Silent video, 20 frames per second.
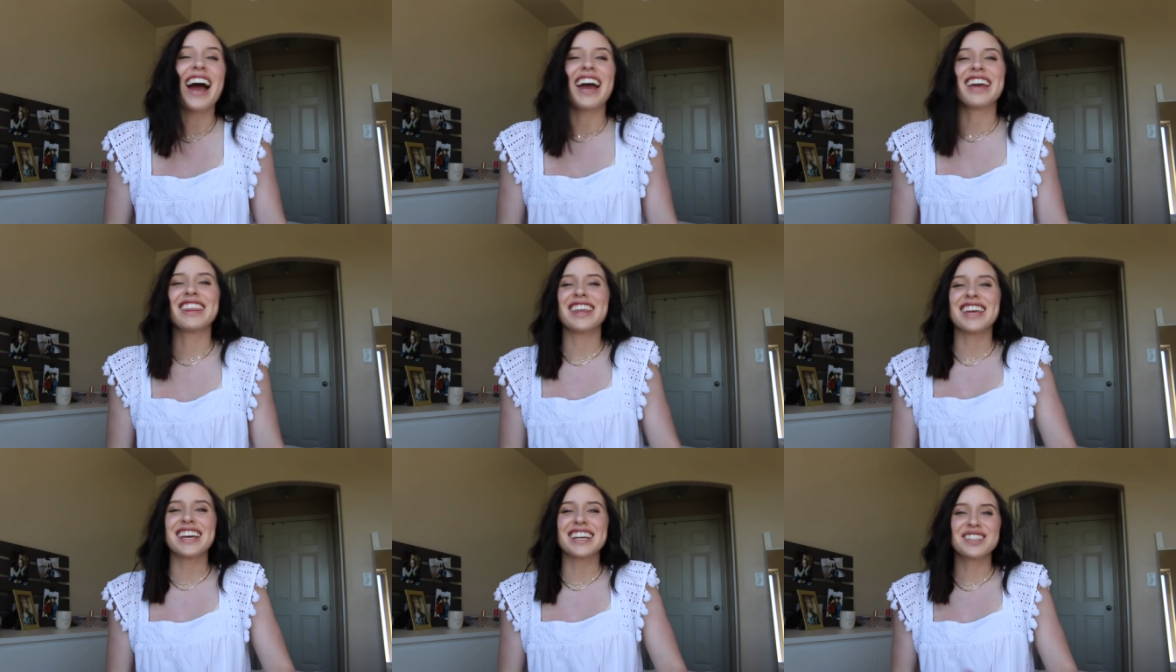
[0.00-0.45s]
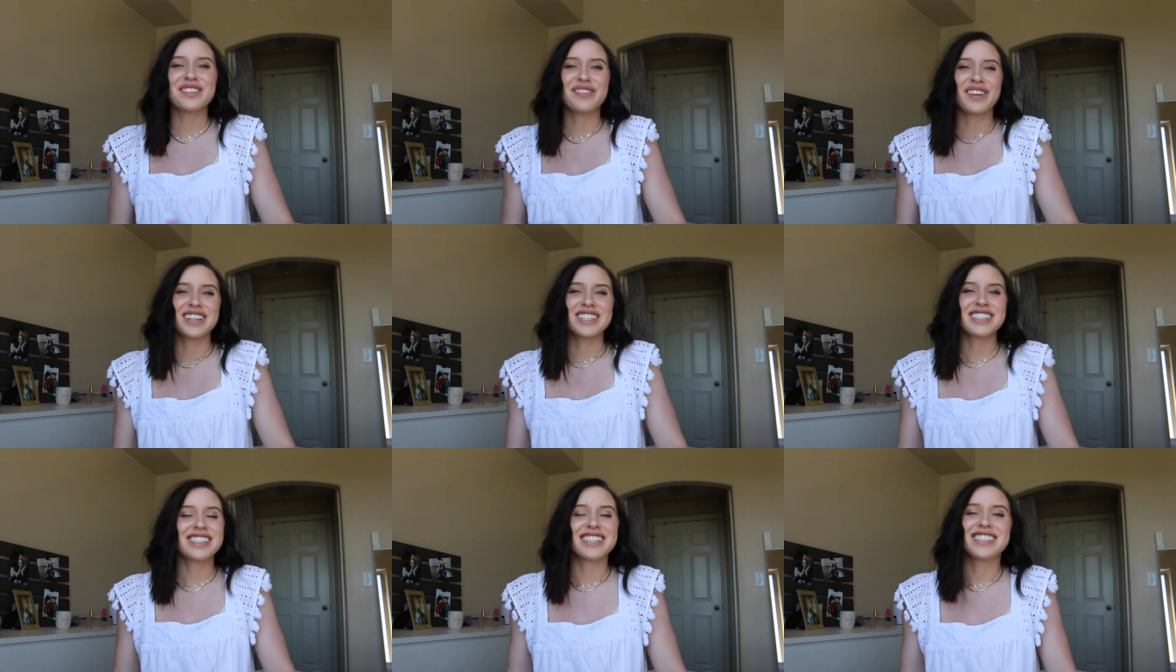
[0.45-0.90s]
I think it's
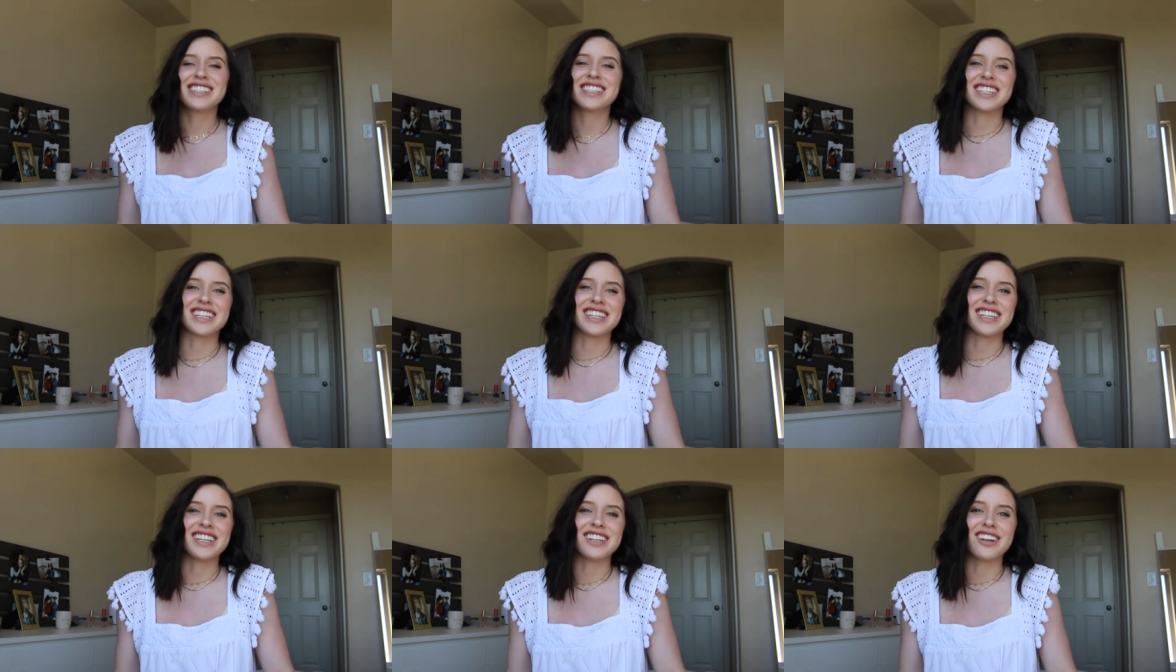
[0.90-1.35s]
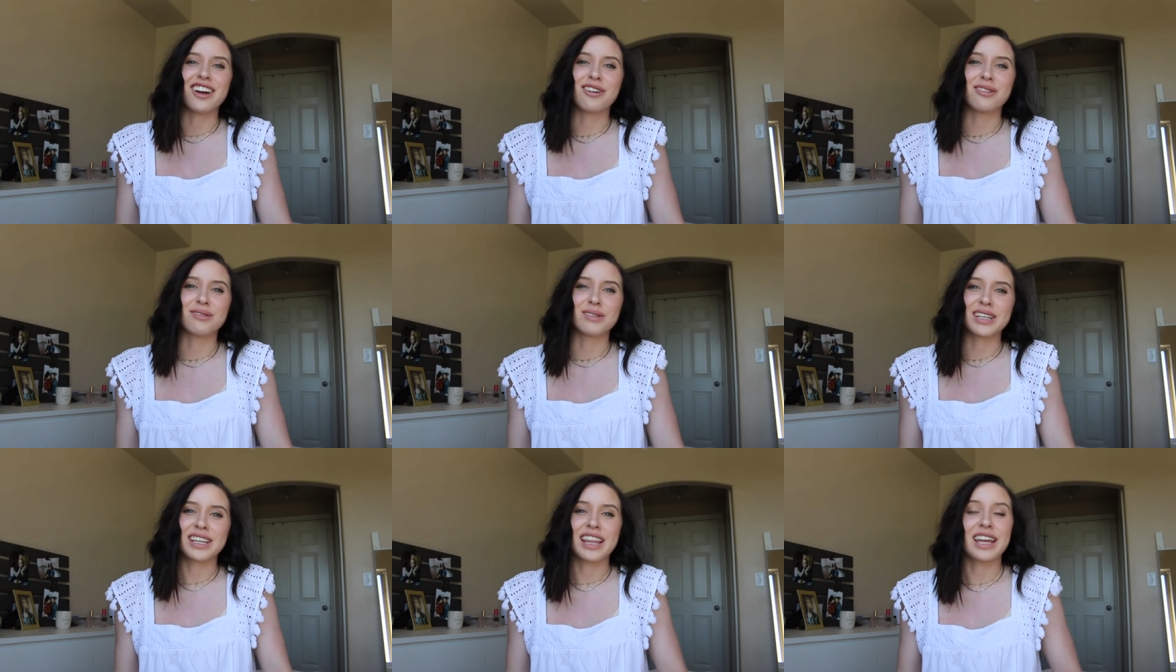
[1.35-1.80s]
fun to see
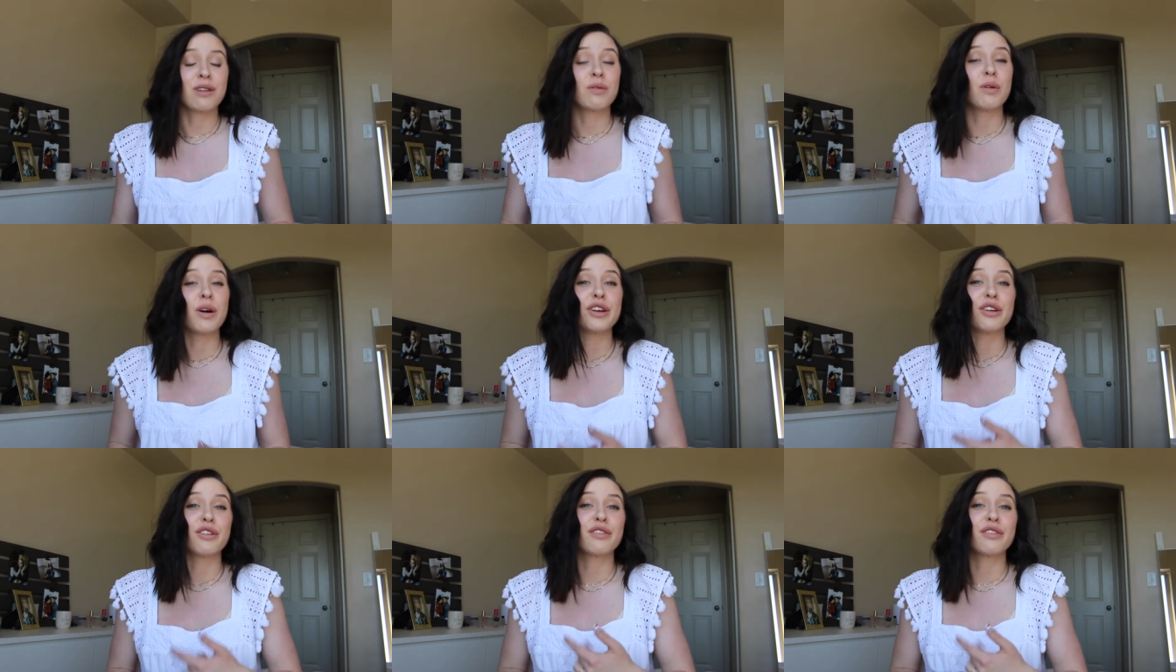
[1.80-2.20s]
not only like what